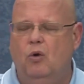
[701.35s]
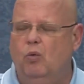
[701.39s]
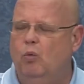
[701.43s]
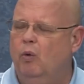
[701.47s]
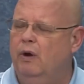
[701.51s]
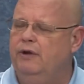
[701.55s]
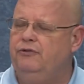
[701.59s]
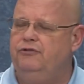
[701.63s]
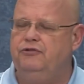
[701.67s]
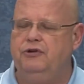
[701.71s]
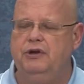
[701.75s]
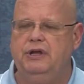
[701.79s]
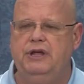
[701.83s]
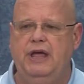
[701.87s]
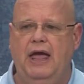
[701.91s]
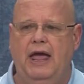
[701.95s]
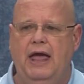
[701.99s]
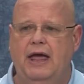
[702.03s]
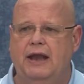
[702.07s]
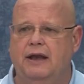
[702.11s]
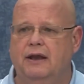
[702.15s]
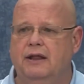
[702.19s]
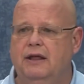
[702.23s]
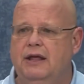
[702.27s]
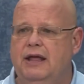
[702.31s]
Once
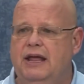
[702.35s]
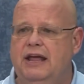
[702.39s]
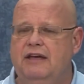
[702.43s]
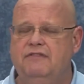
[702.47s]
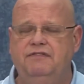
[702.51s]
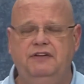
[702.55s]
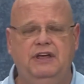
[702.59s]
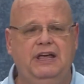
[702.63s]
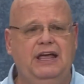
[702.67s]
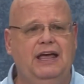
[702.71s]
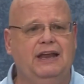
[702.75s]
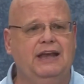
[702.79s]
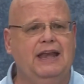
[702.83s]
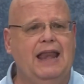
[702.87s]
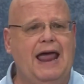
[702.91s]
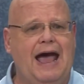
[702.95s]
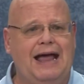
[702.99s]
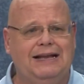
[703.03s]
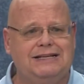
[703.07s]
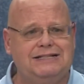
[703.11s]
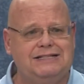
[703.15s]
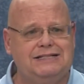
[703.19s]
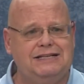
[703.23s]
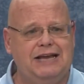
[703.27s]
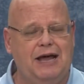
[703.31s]
again, if he had
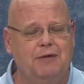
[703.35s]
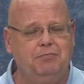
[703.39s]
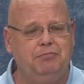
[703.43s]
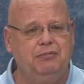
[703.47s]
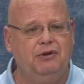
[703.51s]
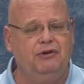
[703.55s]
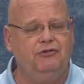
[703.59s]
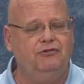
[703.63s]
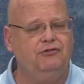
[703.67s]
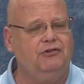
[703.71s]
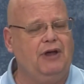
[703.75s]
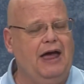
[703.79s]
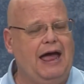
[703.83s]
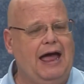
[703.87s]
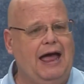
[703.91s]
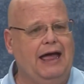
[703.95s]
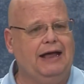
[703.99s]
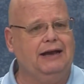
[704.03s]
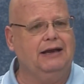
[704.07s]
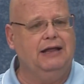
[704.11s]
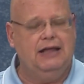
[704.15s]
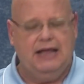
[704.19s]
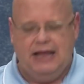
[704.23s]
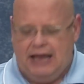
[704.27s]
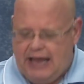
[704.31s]
not stepped
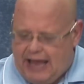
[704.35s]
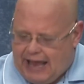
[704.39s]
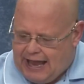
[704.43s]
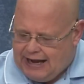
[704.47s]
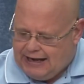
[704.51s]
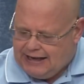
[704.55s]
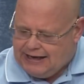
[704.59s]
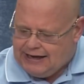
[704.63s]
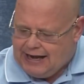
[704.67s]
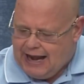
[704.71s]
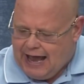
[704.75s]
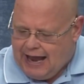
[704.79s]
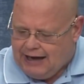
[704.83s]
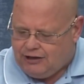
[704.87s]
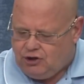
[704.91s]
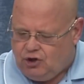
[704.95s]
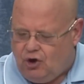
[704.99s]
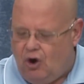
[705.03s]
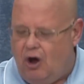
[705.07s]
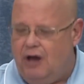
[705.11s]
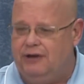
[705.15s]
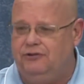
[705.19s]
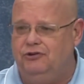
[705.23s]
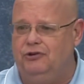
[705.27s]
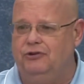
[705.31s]
aside, had he not
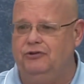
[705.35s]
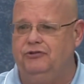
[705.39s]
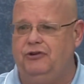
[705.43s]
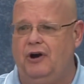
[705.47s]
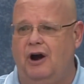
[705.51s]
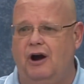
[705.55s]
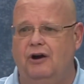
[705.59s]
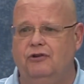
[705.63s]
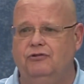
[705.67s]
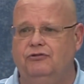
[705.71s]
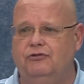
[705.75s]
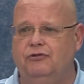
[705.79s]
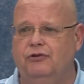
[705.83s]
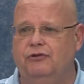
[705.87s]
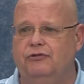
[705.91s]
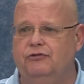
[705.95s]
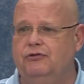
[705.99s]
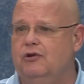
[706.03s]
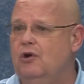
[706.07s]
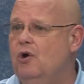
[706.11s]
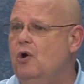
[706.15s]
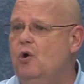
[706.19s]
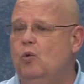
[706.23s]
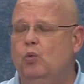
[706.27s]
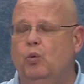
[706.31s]
gone to
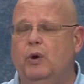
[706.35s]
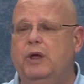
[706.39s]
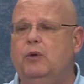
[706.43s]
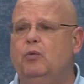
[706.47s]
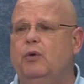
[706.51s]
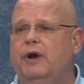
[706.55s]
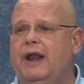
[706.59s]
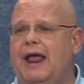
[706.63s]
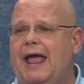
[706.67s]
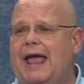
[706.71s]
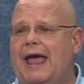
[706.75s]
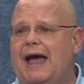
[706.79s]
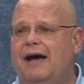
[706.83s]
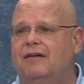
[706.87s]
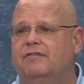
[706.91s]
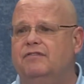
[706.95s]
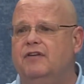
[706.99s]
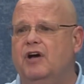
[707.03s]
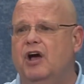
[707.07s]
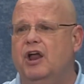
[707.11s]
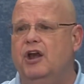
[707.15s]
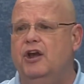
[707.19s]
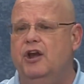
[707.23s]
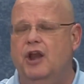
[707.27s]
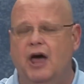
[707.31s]
Tarsus, we would
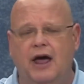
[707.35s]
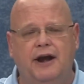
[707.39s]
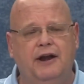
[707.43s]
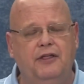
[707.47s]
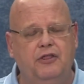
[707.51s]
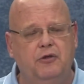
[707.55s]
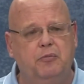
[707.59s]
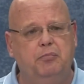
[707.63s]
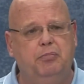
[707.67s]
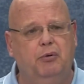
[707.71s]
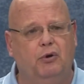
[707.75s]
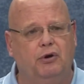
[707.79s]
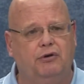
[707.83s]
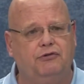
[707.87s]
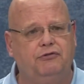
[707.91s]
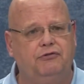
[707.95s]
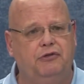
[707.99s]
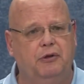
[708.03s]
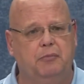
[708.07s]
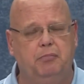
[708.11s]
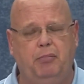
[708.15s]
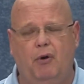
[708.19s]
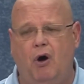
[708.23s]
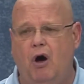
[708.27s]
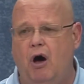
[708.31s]
have none of the books
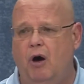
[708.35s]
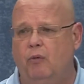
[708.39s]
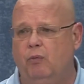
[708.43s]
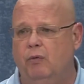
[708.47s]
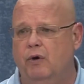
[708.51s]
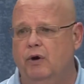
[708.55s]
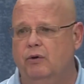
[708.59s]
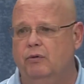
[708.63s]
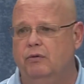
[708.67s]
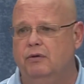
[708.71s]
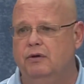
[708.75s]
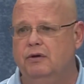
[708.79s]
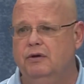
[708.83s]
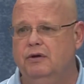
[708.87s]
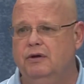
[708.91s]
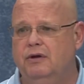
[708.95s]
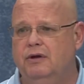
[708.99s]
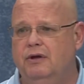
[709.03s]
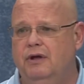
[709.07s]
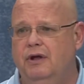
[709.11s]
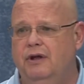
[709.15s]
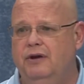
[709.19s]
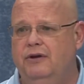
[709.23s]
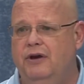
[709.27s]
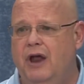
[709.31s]
that Paul wrote.
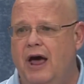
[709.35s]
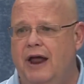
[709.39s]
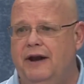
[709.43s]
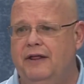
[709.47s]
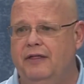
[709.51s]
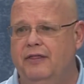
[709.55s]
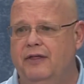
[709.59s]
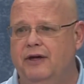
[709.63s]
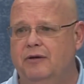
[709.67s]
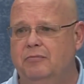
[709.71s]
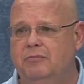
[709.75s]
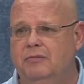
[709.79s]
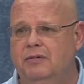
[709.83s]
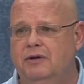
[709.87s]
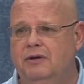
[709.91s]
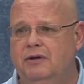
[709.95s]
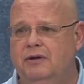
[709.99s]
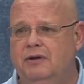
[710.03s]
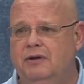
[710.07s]
None of them.